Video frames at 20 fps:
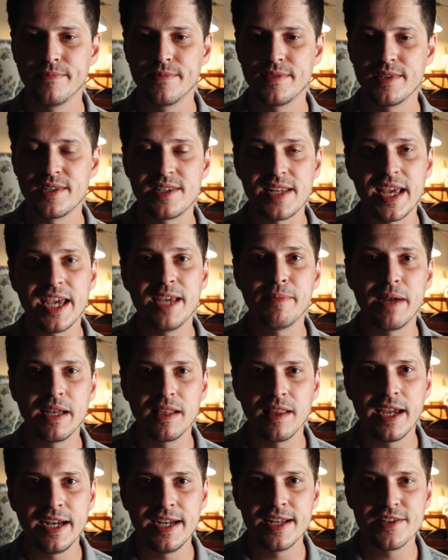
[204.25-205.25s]
stay in my
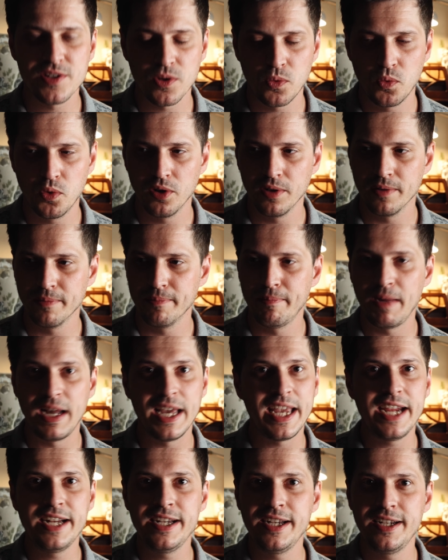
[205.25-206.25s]
lane, as it were,
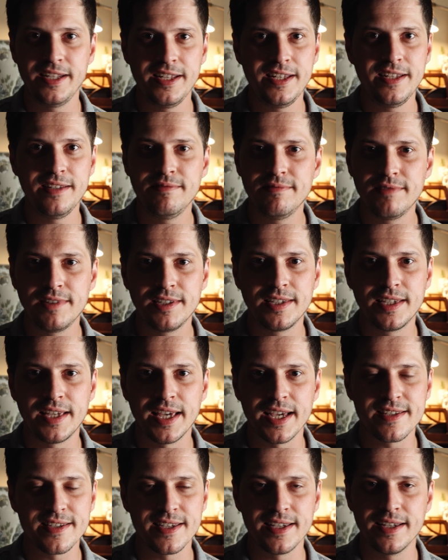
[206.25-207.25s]
my ADD
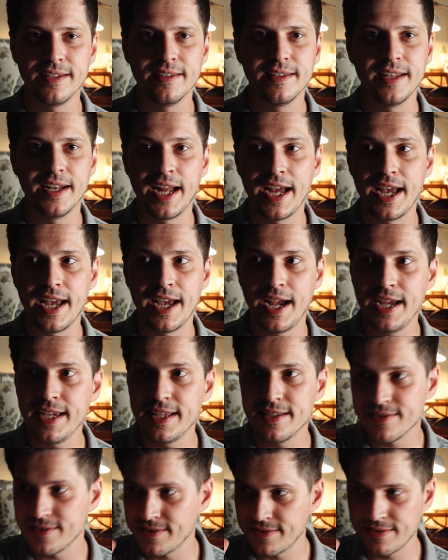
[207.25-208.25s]
kicks in, and
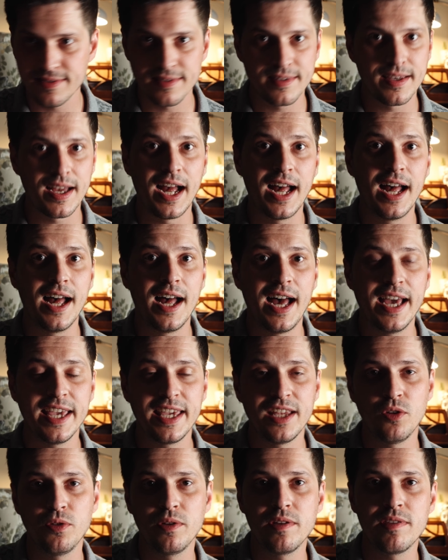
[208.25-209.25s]
I
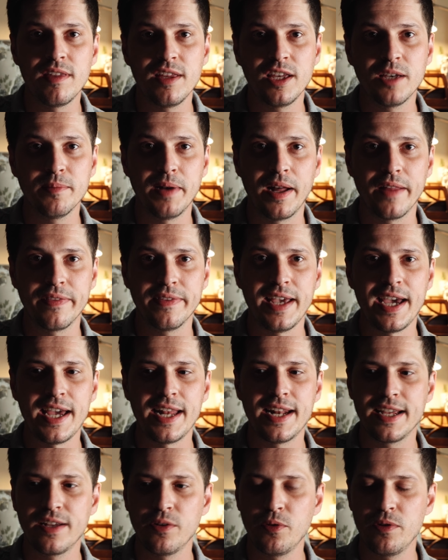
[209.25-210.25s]
can only think about
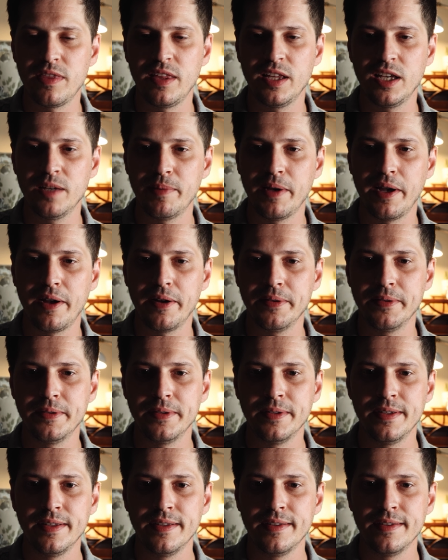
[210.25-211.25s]
that. I can only think about,
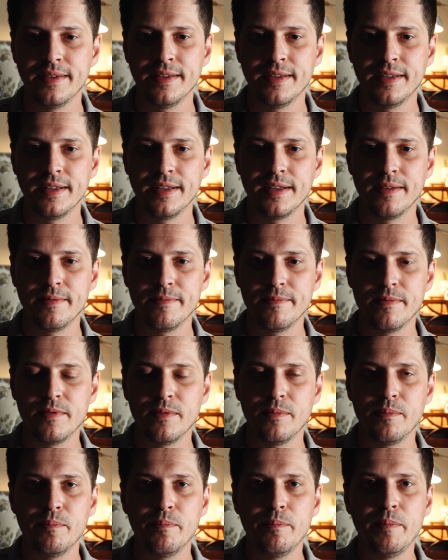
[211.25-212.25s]

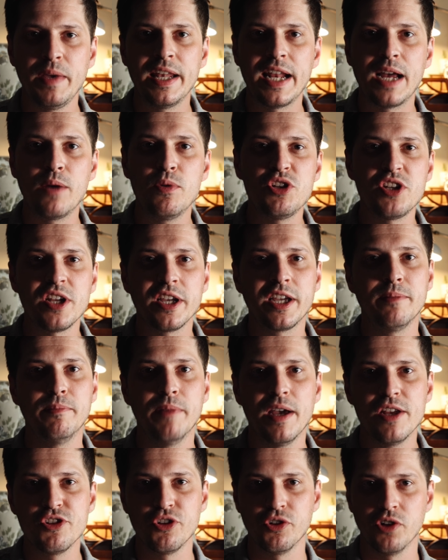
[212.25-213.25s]
man, I wish I could
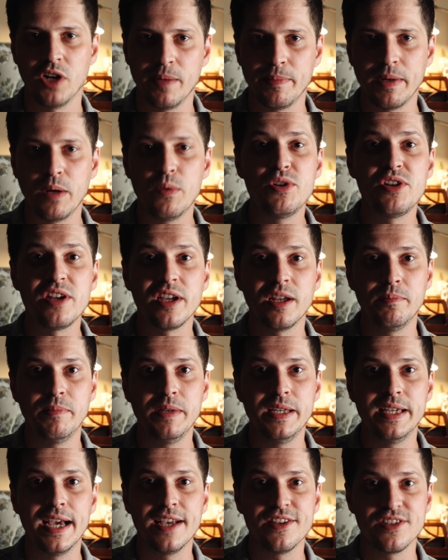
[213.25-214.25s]
measure up. I wish I could
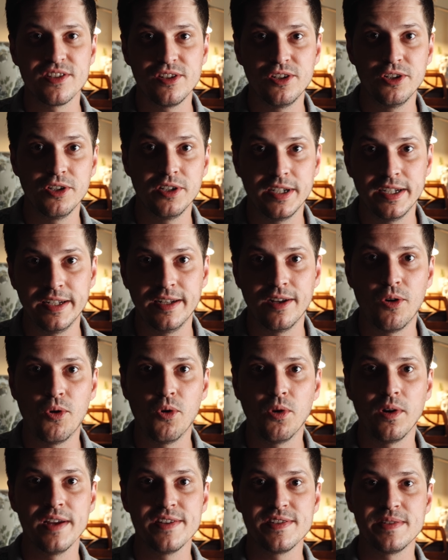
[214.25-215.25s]
be as good
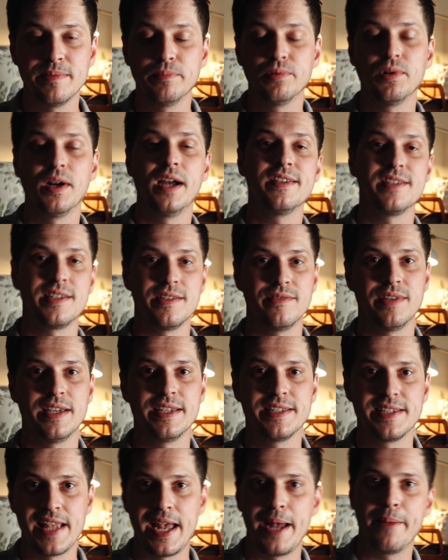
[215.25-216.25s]
or as impressive
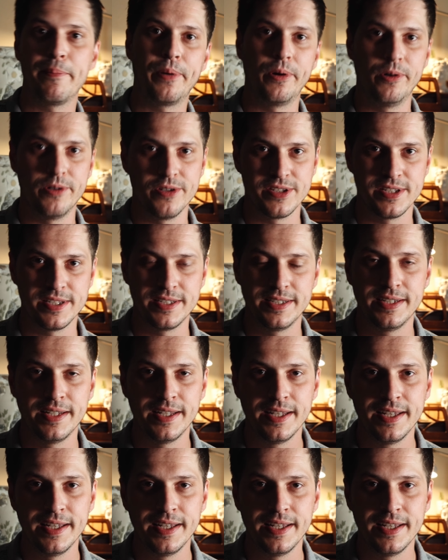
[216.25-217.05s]
as that person.